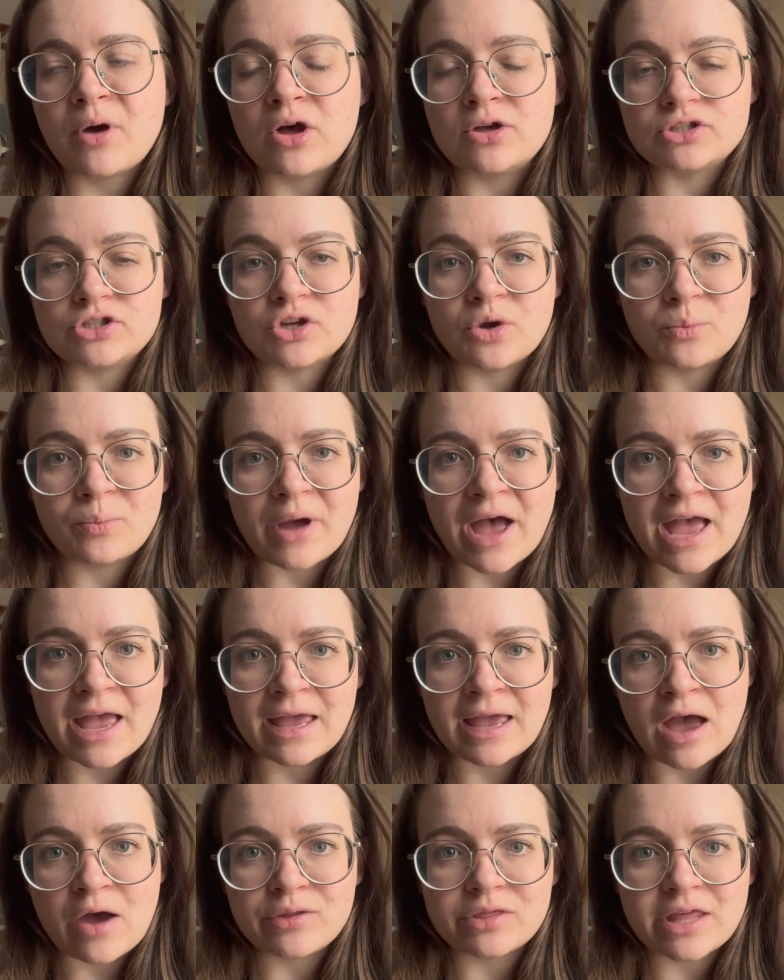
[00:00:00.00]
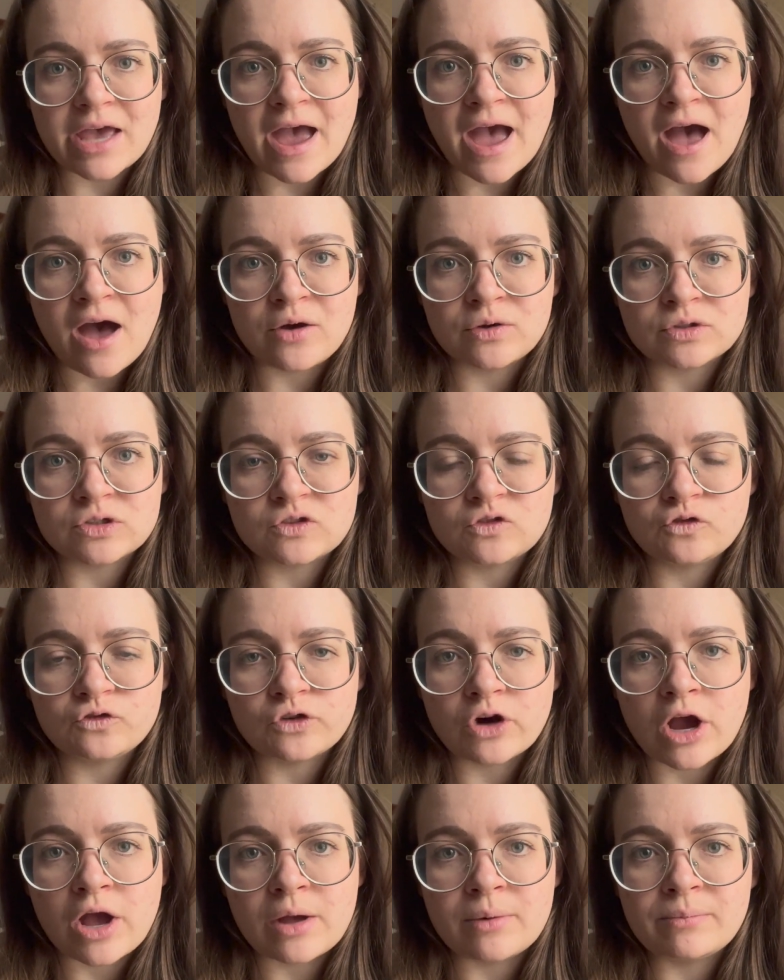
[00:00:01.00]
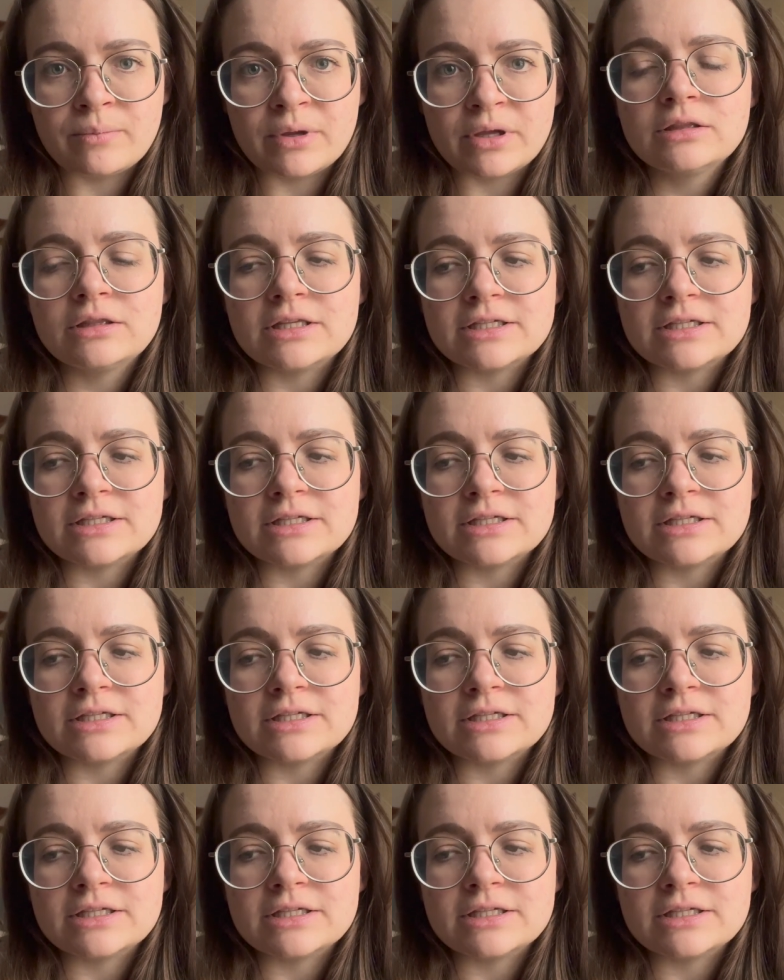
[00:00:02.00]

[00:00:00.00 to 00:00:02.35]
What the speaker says: also buying out the house from